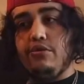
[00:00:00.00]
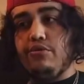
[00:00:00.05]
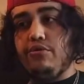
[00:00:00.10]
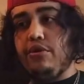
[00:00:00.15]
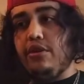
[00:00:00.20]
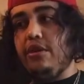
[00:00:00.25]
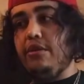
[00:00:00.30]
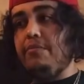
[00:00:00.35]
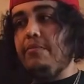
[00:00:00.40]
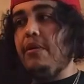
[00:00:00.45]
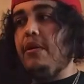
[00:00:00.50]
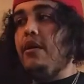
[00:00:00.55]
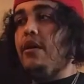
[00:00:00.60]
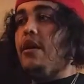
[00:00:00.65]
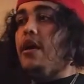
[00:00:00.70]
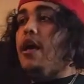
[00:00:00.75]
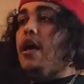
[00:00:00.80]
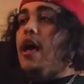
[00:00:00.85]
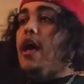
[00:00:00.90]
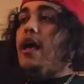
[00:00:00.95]
trip,
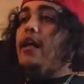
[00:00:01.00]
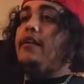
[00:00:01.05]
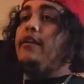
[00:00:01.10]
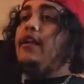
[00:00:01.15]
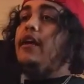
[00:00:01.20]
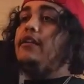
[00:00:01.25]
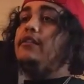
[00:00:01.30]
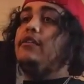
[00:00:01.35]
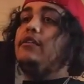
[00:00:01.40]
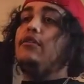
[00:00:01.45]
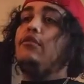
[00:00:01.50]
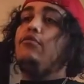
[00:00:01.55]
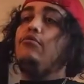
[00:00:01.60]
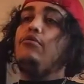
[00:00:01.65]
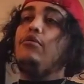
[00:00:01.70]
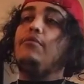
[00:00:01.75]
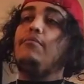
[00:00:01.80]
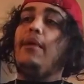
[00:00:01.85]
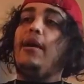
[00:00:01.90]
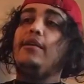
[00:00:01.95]
and that's
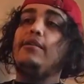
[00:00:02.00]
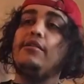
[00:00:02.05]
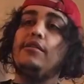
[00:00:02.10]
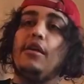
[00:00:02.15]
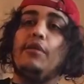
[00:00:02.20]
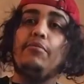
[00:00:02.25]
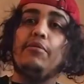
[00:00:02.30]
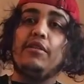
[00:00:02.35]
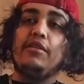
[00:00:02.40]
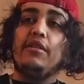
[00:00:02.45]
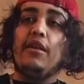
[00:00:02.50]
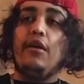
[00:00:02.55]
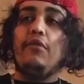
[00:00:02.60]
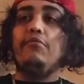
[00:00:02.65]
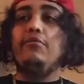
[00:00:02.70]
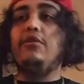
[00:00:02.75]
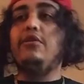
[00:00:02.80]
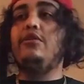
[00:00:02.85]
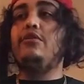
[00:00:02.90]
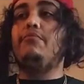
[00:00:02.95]
including my Subway
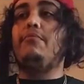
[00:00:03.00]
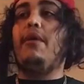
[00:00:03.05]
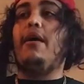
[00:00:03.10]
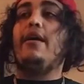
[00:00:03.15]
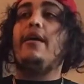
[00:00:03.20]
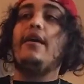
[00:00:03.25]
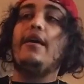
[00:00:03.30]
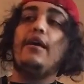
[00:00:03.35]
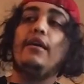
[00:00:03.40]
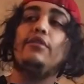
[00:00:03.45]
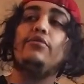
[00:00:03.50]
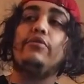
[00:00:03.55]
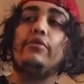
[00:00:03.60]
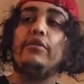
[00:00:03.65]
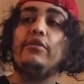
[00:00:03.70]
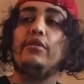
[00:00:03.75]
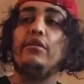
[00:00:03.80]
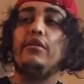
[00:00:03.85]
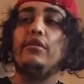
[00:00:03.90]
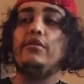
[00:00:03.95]
sandwich, my
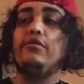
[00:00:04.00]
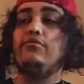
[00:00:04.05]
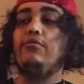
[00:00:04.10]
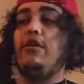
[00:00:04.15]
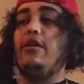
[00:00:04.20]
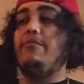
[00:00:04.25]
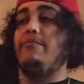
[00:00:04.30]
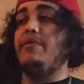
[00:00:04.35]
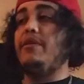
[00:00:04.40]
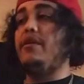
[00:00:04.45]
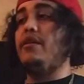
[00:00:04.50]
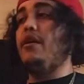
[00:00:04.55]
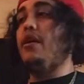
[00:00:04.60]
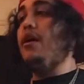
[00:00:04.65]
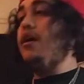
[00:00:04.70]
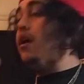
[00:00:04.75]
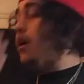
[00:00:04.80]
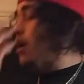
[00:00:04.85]
entrance to the swap meet,